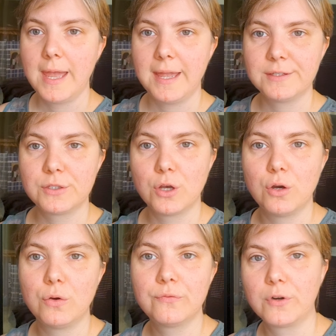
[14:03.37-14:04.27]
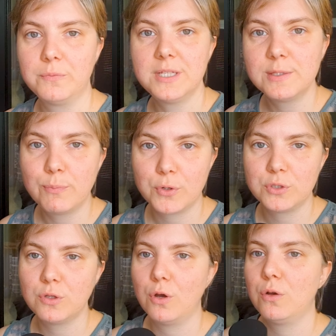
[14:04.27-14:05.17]
And so from this
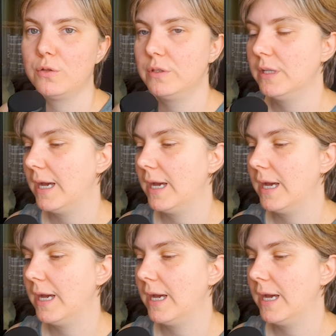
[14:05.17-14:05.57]
point on,